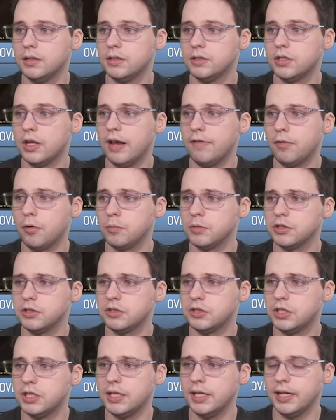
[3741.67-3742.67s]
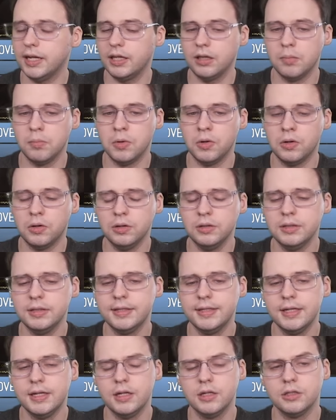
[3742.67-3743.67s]
So everyone was just chilling in the Maw.
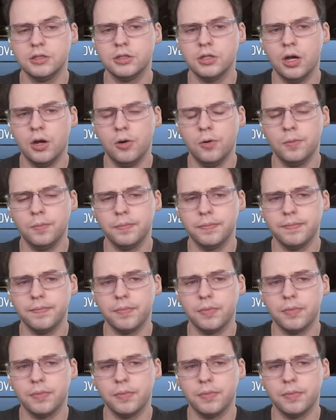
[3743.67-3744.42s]
So